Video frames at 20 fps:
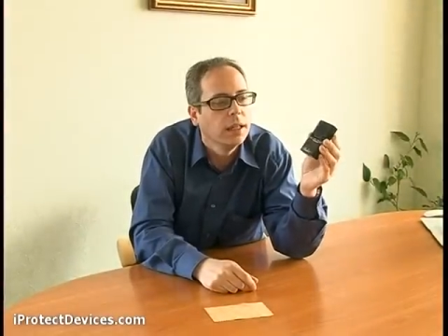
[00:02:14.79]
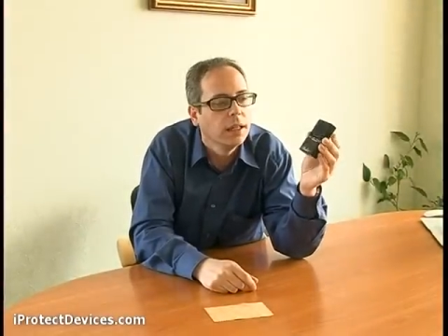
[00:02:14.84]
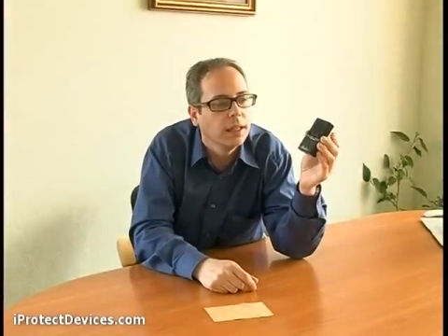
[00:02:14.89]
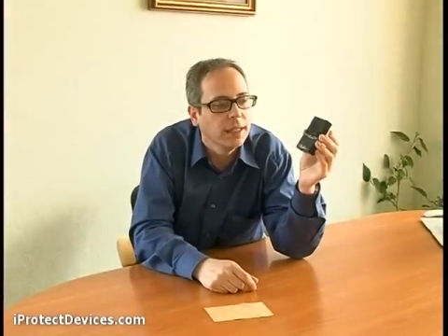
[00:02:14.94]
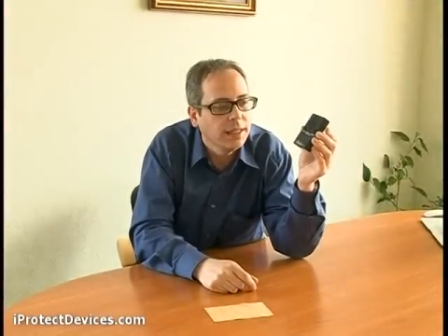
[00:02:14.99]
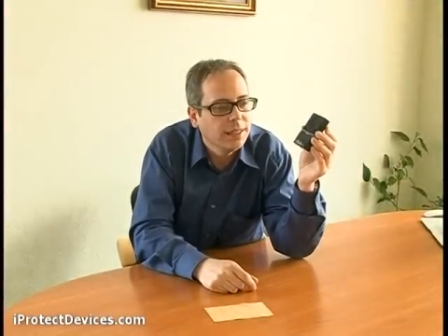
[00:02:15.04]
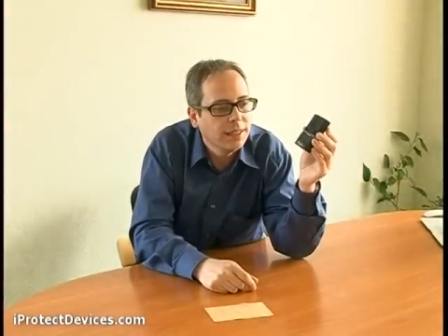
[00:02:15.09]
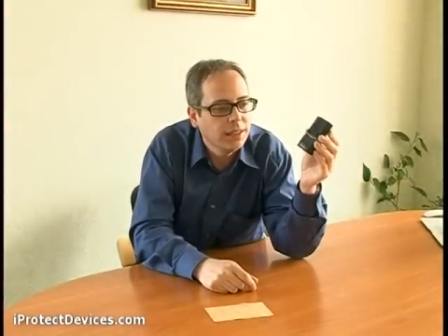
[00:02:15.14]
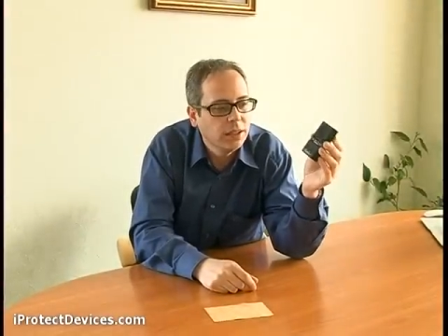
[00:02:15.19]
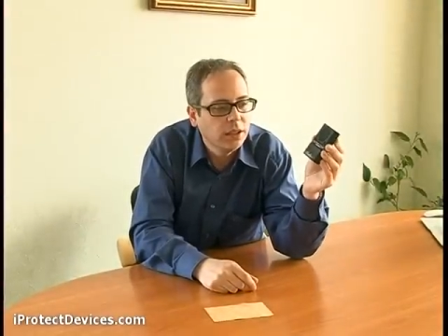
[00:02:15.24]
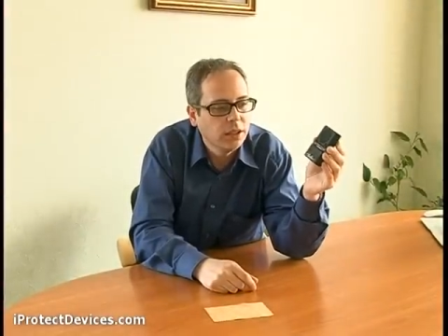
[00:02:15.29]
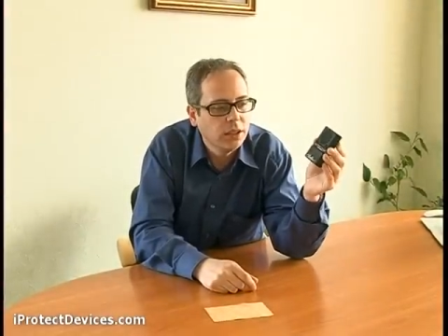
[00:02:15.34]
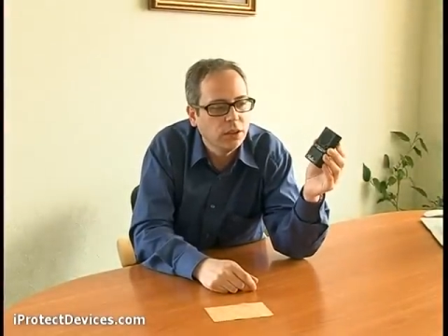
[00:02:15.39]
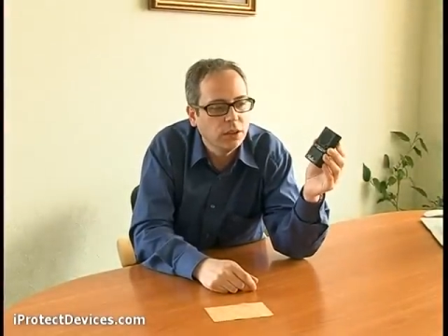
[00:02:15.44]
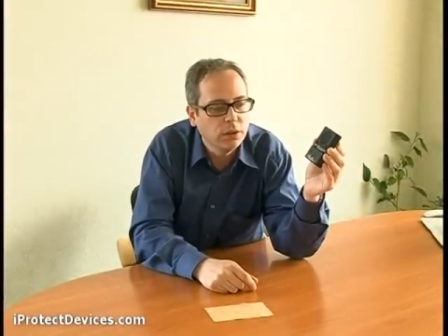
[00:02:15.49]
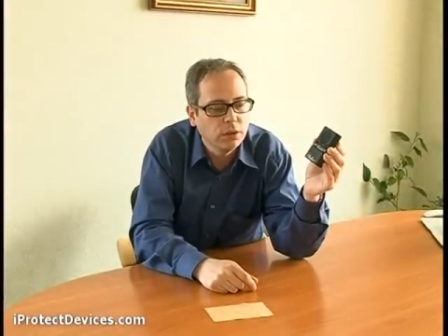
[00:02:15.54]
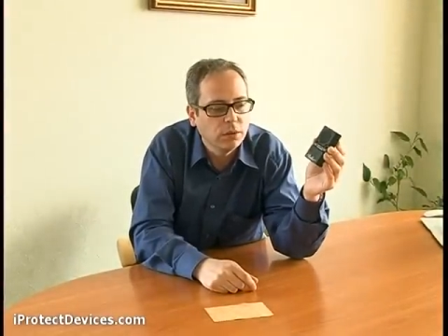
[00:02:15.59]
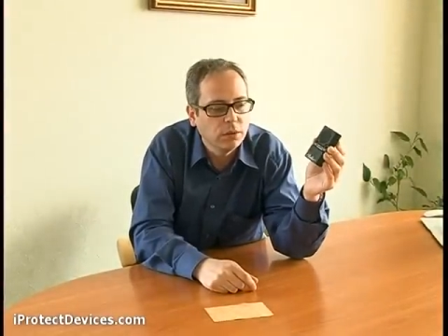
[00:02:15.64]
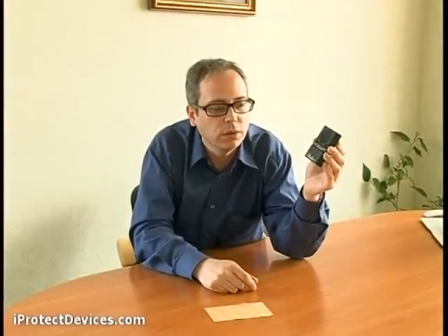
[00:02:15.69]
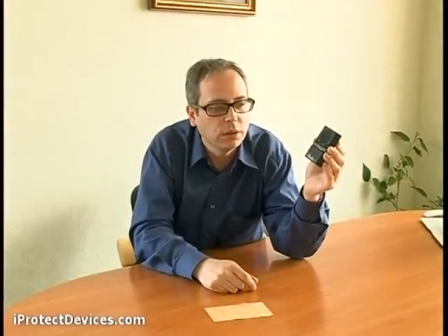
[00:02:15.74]
easy to
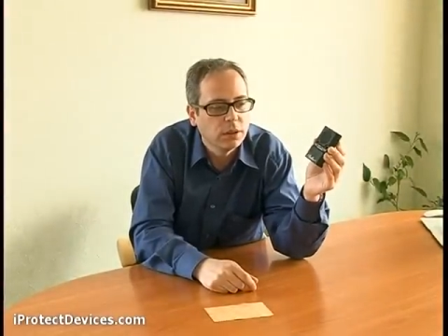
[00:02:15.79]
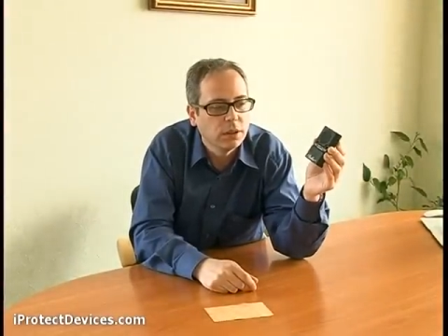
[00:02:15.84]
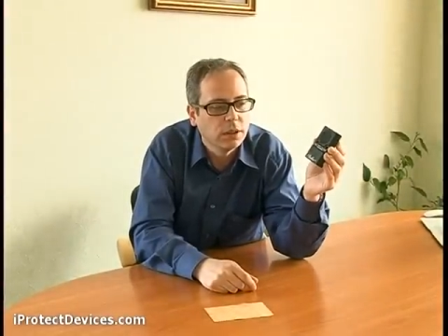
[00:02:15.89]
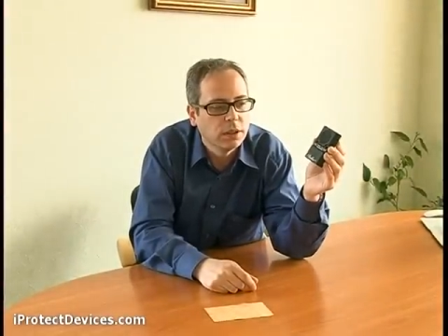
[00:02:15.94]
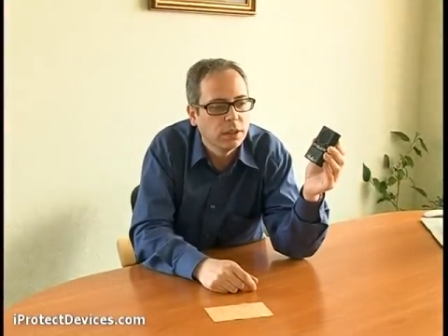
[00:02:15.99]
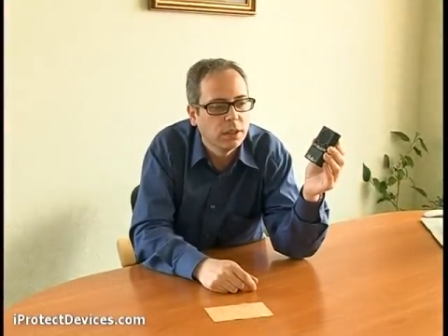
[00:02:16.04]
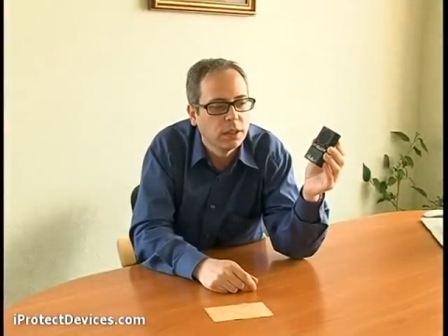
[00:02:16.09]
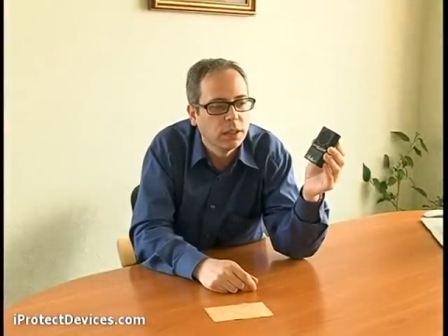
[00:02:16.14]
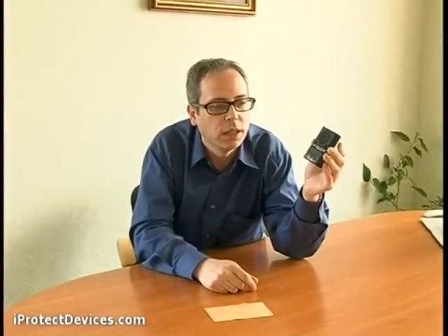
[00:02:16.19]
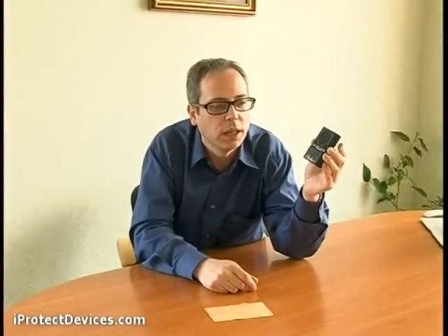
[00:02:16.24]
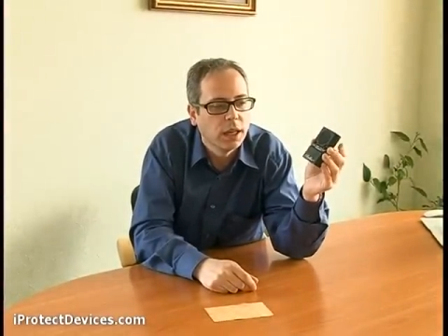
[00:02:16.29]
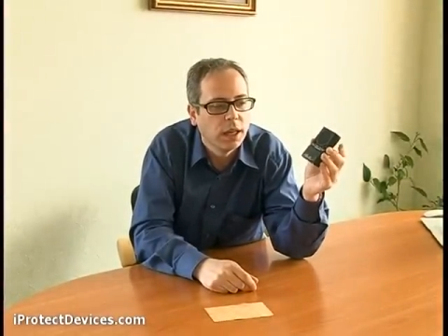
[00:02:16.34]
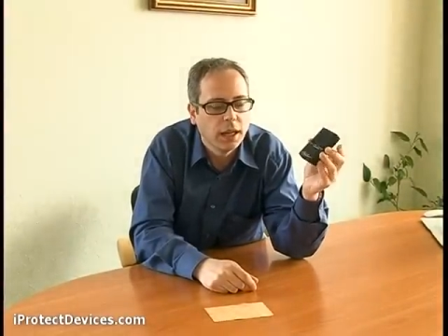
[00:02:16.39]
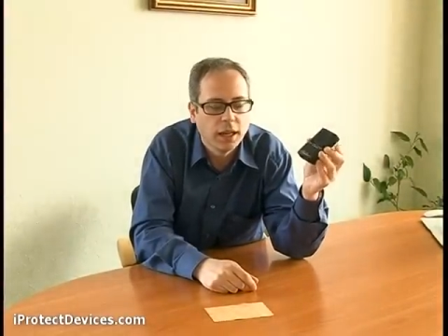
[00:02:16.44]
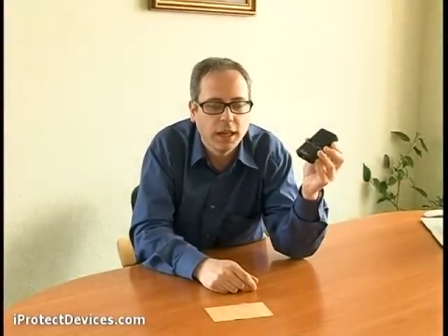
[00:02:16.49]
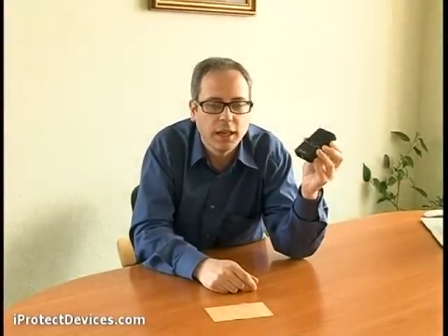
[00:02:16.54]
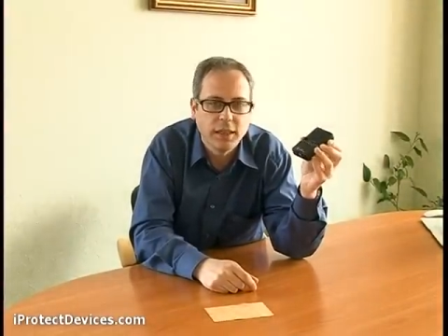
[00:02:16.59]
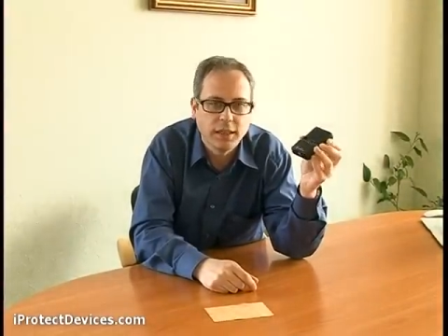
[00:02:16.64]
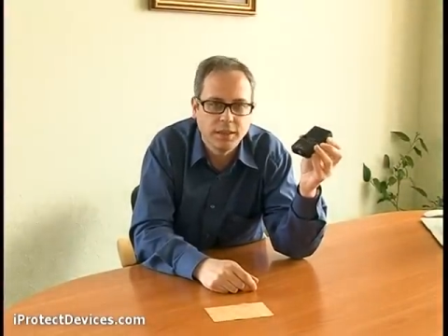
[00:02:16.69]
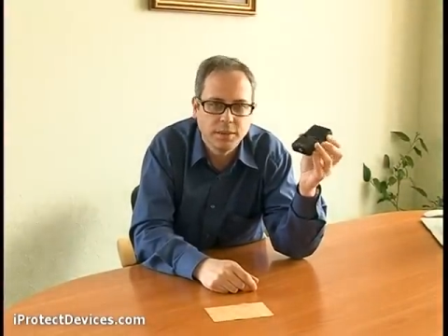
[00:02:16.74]
use,
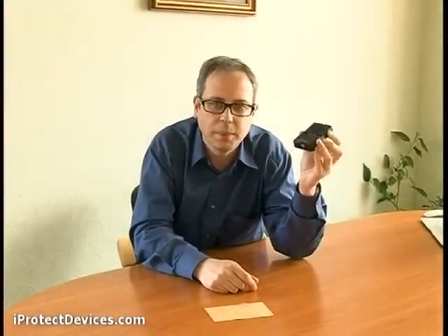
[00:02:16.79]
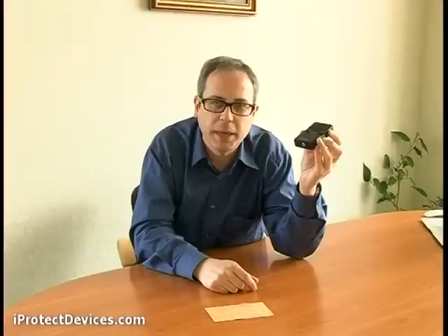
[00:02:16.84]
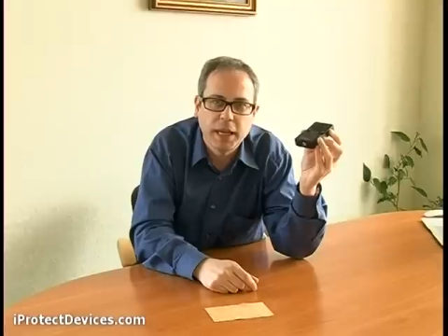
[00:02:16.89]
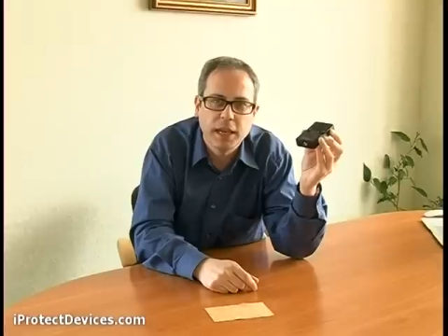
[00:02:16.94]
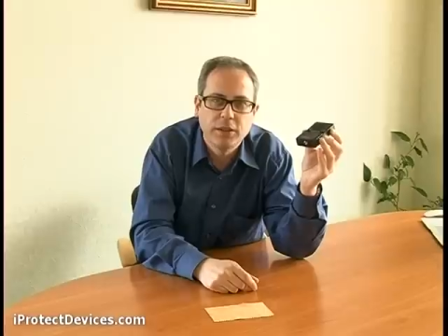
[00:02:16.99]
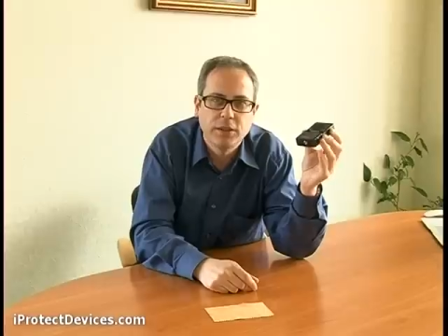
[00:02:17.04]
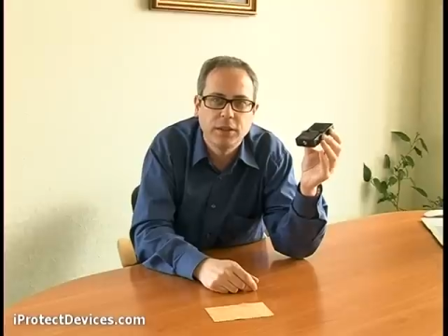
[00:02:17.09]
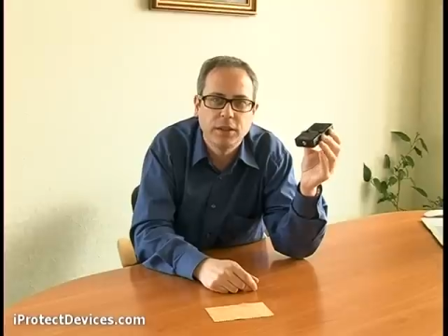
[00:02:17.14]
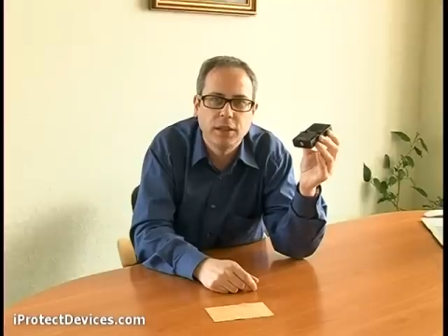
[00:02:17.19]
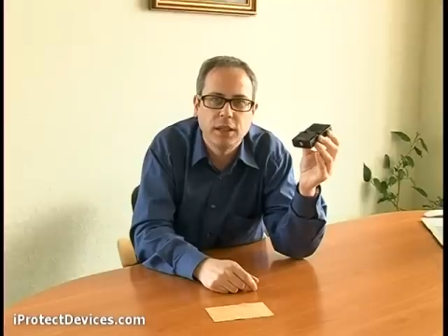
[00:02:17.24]
and its battery